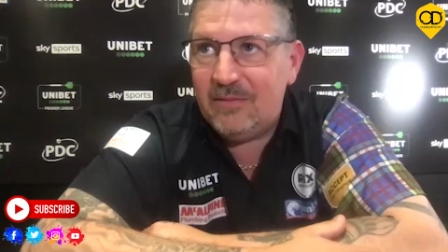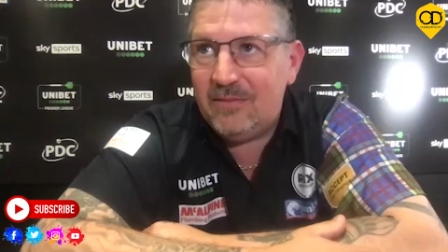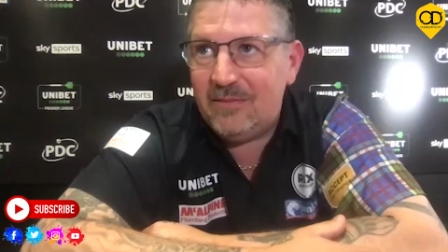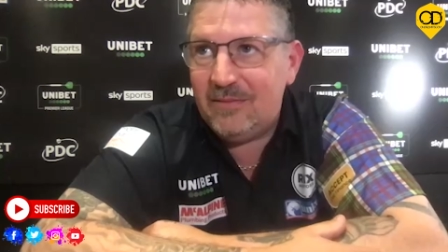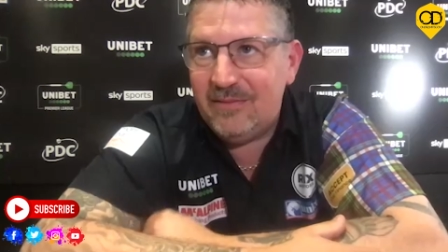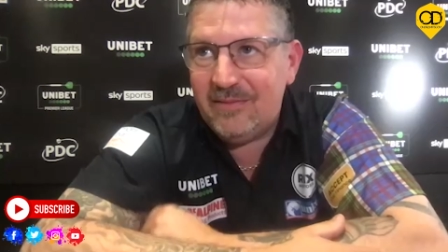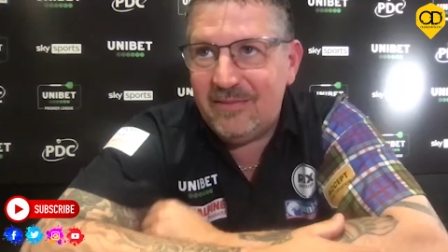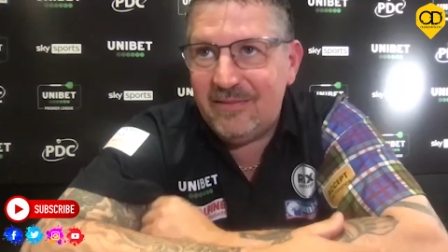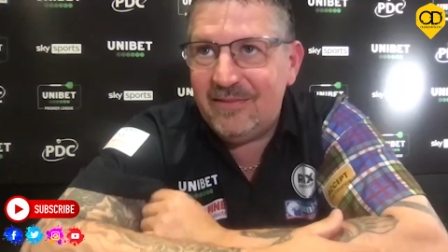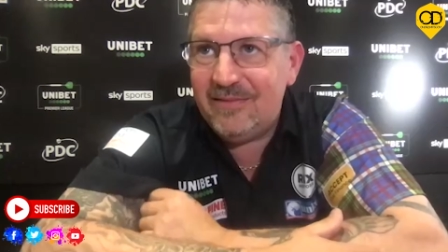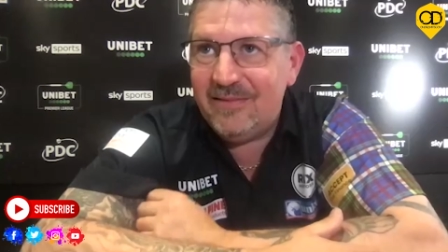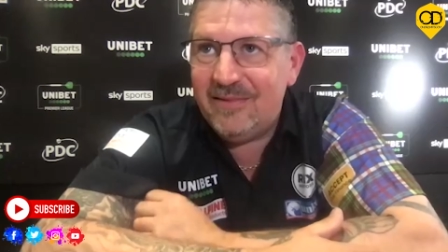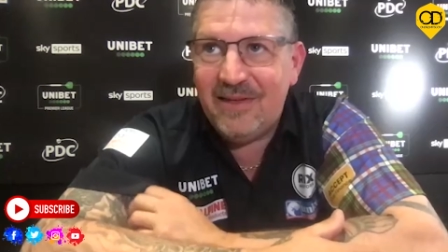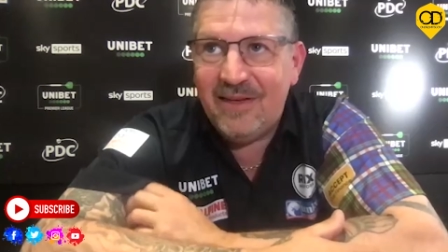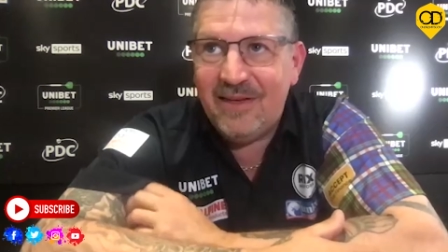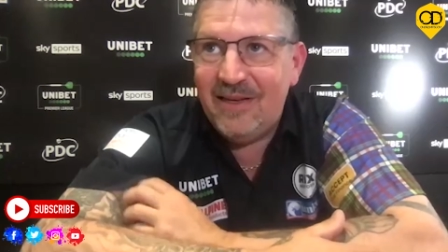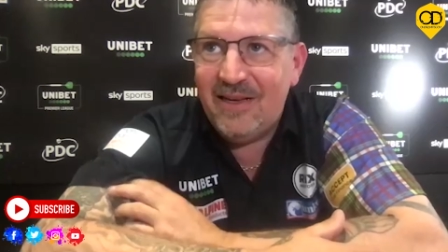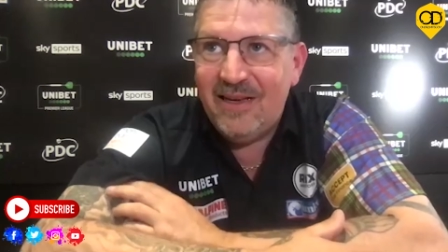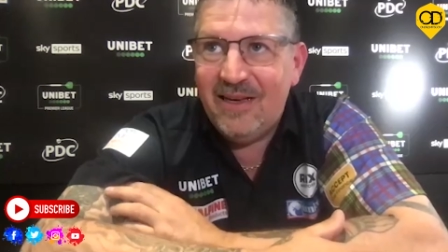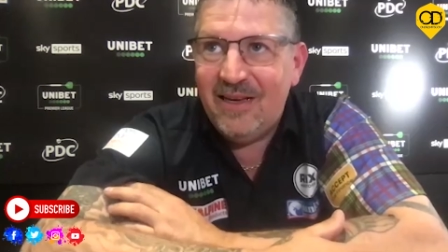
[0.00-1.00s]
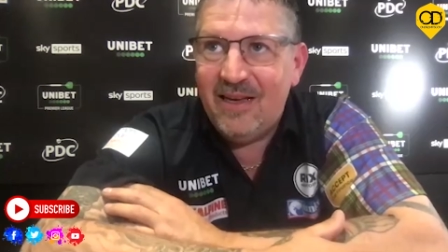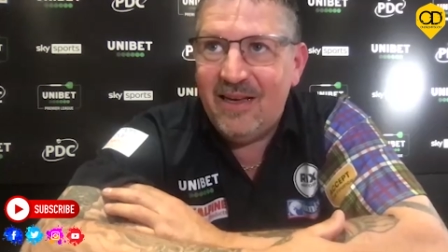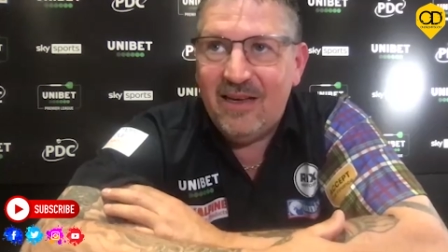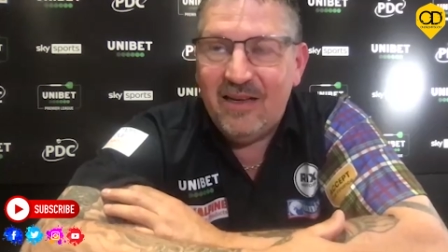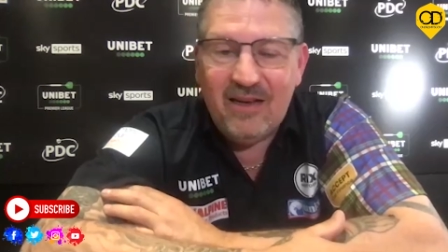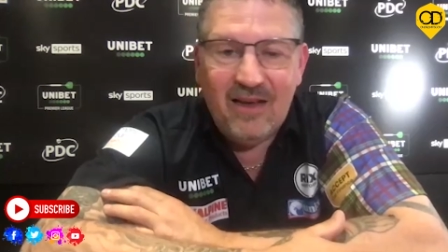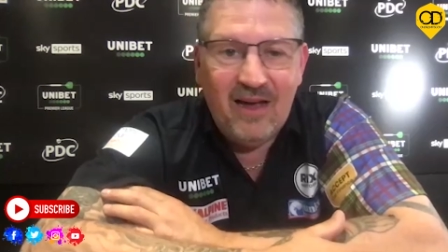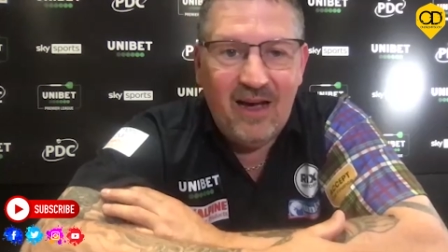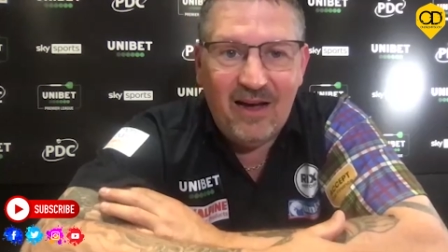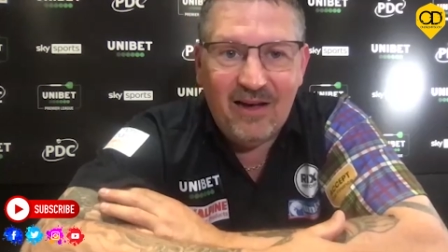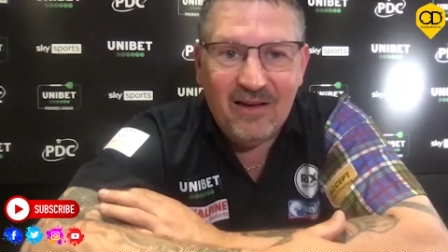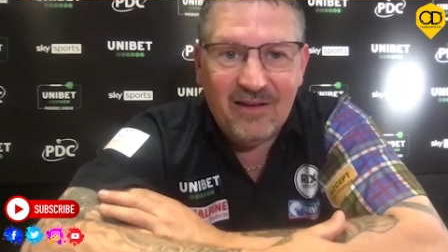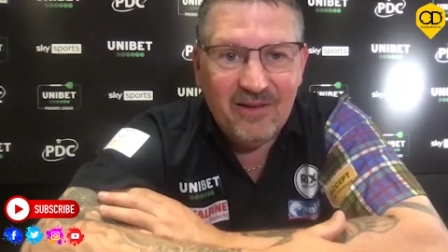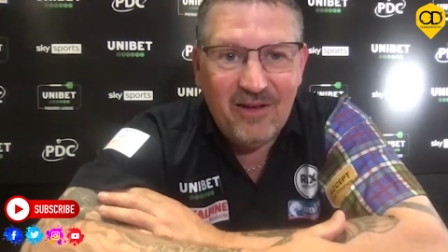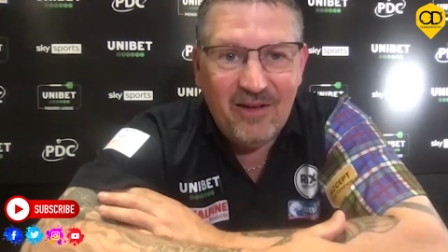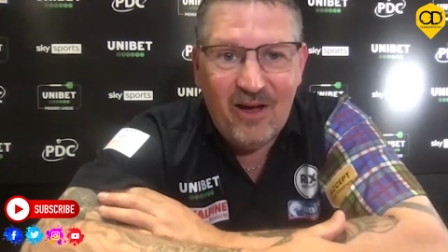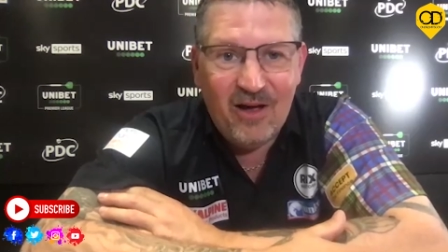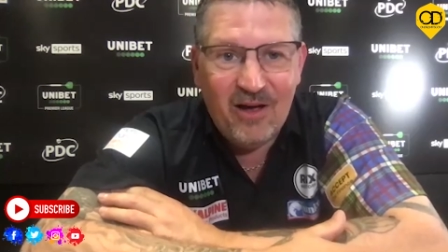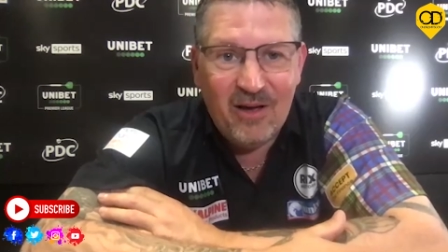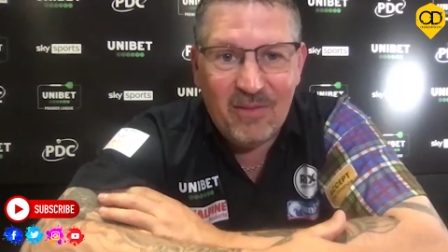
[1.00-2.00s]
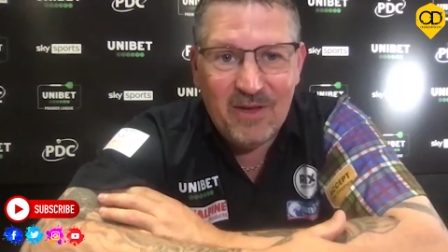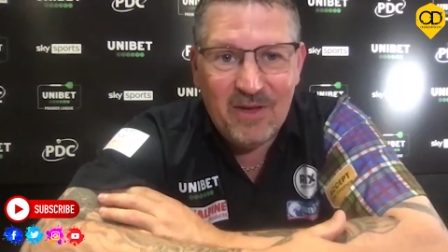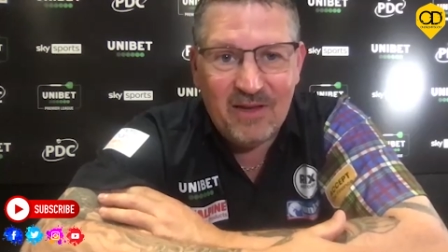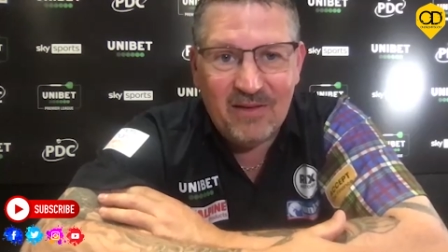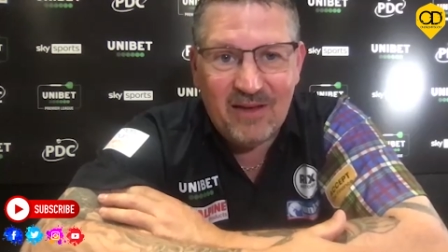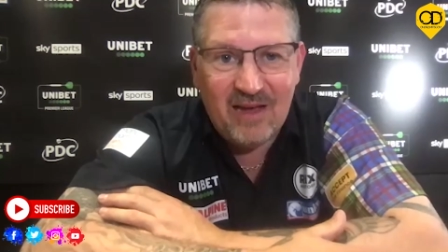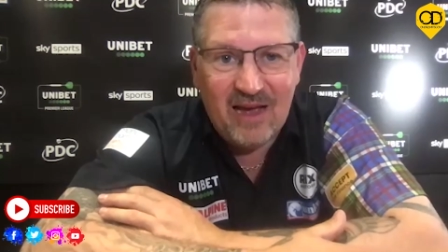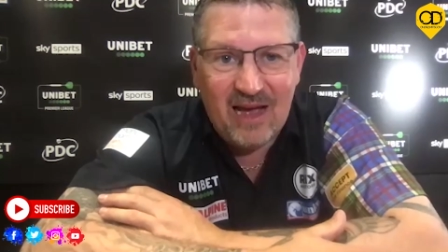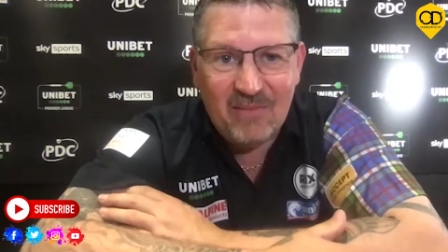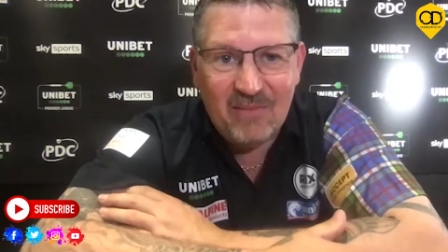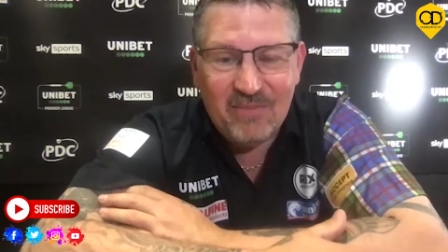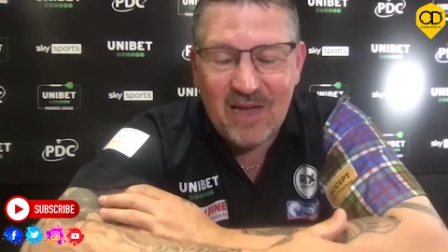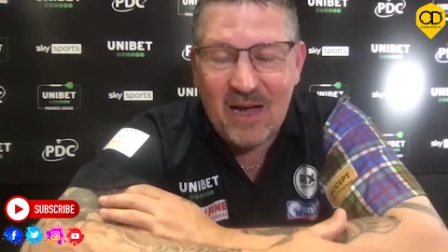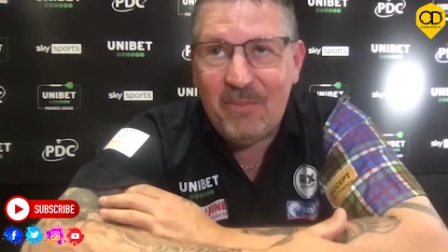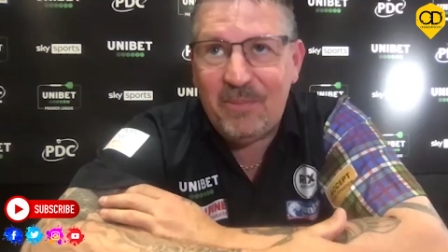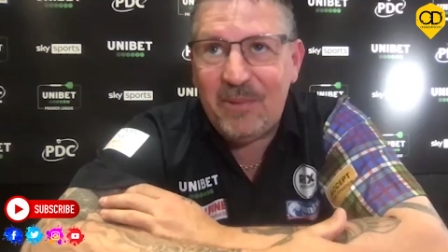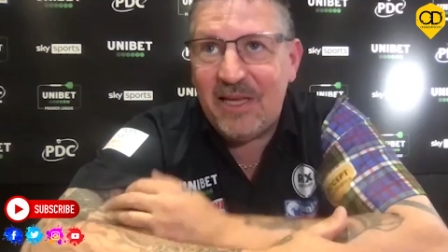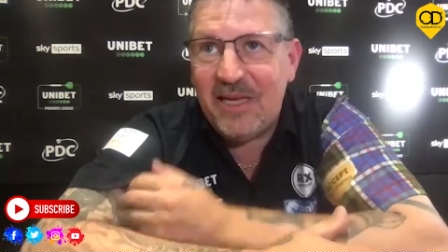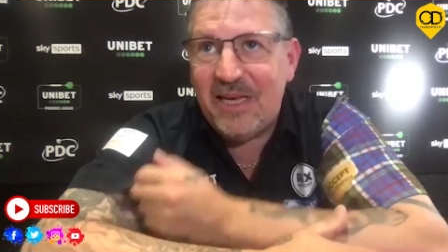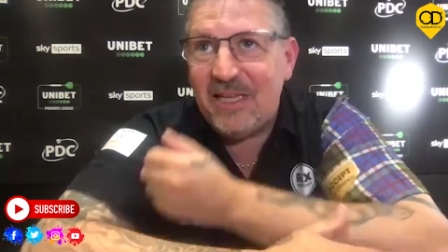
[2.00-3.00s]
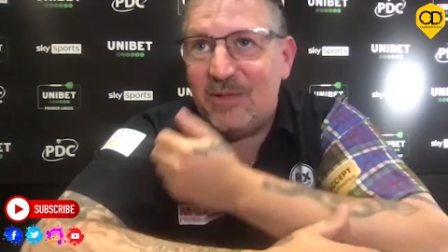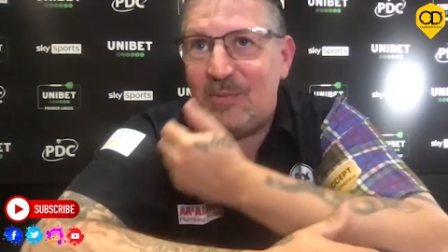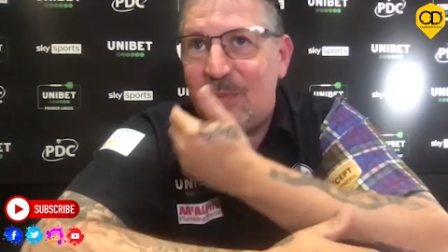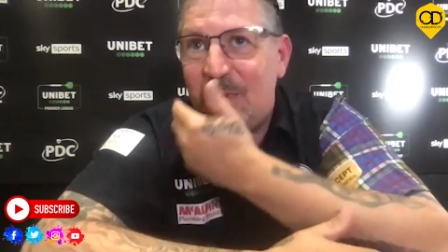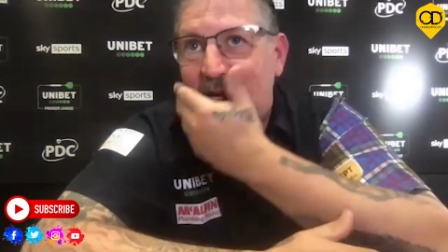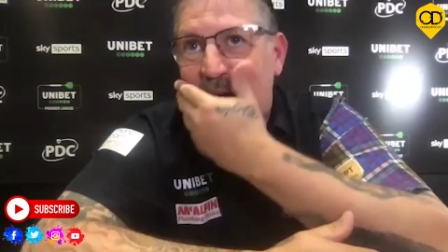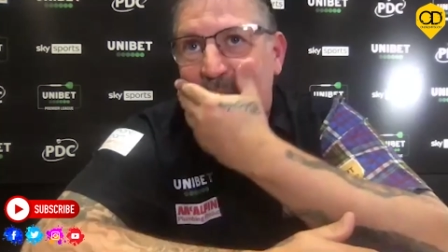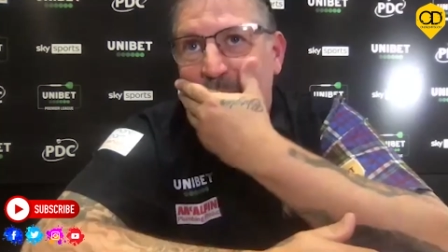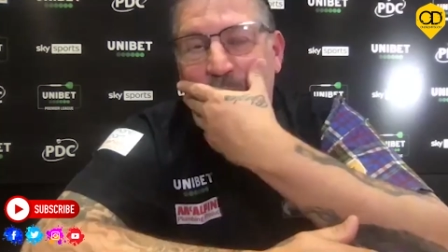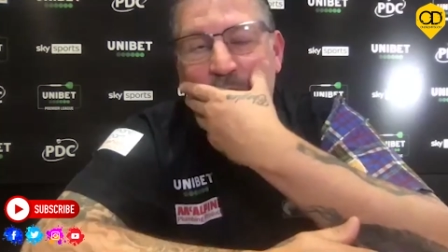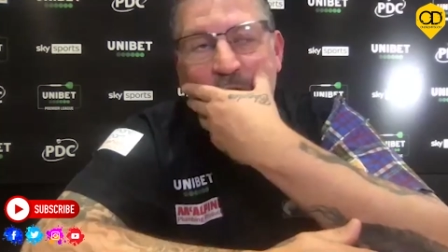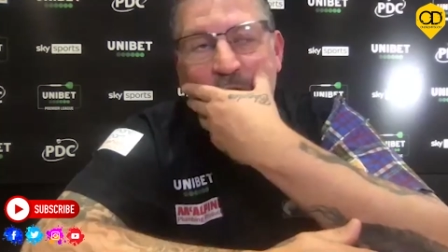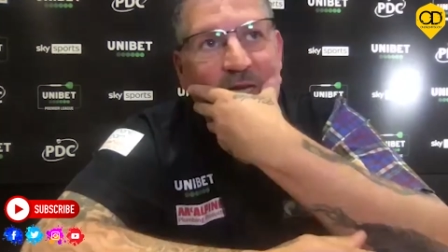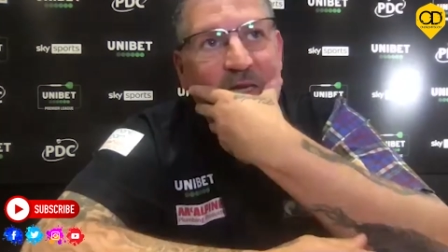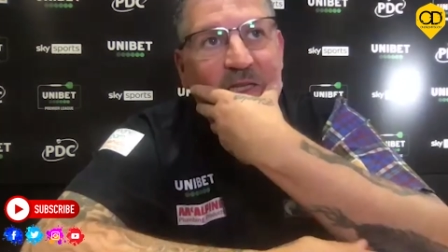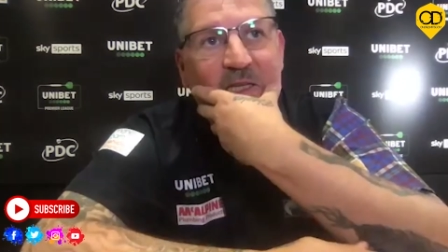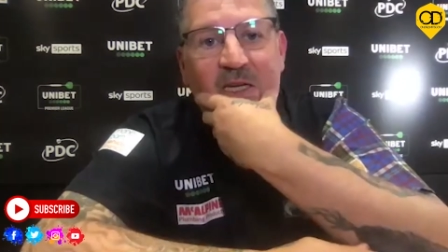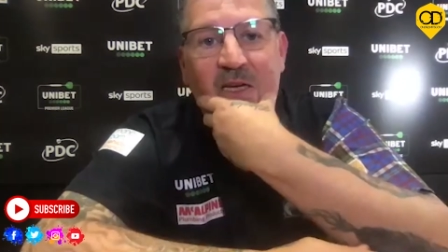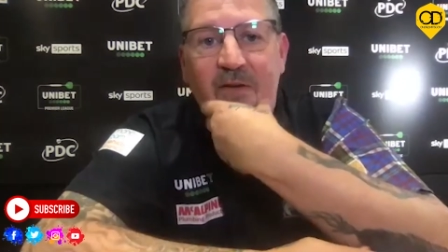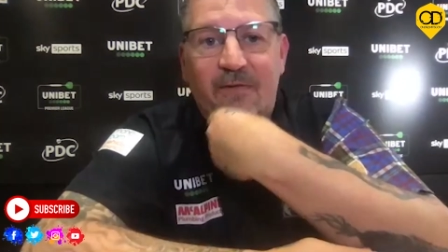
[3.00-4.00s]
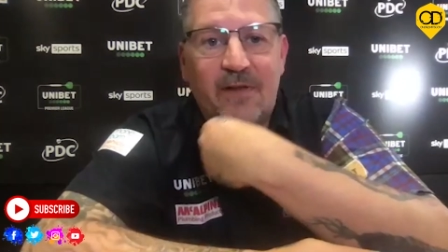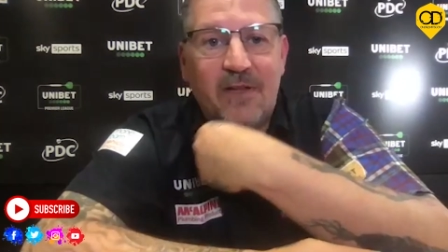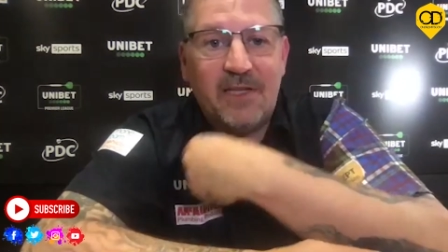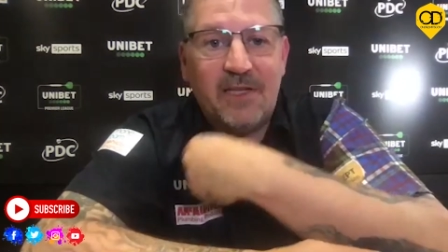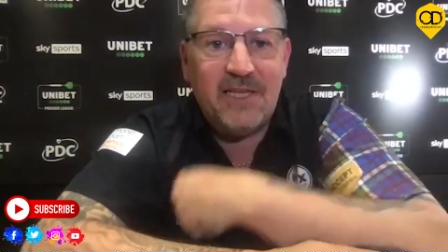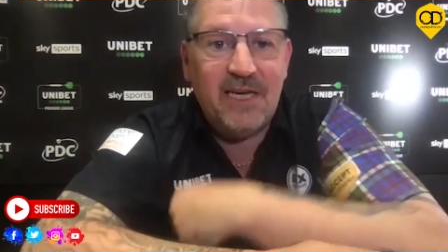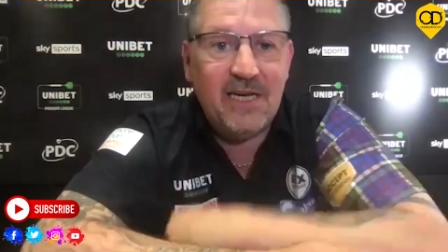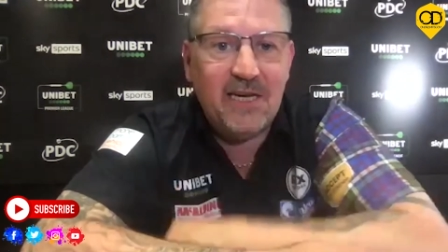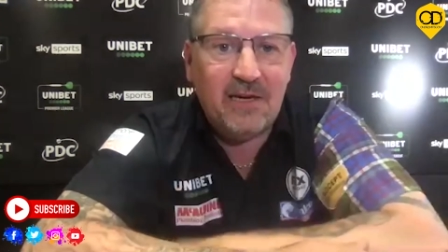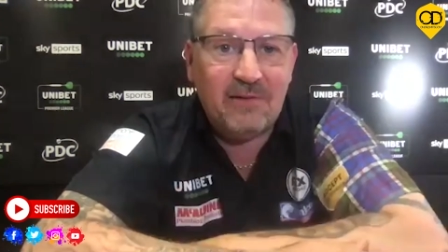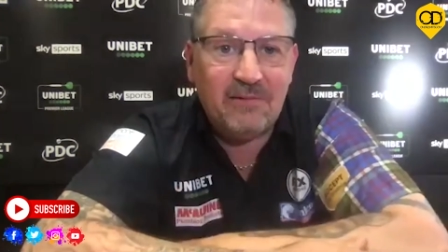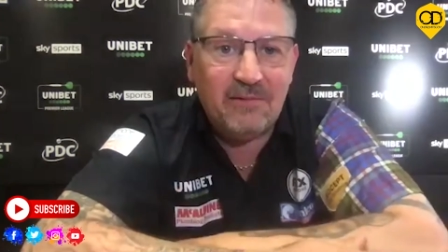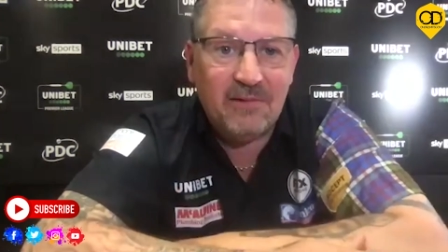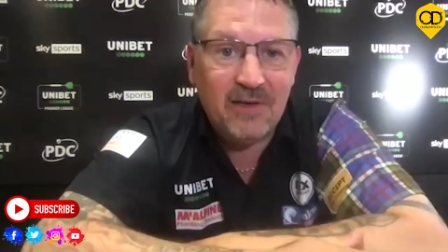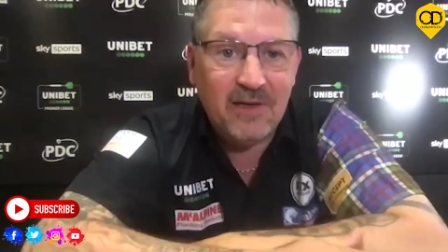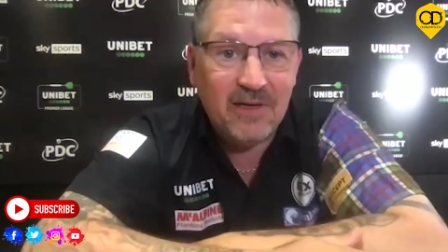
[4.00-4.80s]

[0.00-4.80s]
last night against Peter, was it? I'm playing against Peter. I'm going, he's here for the taking.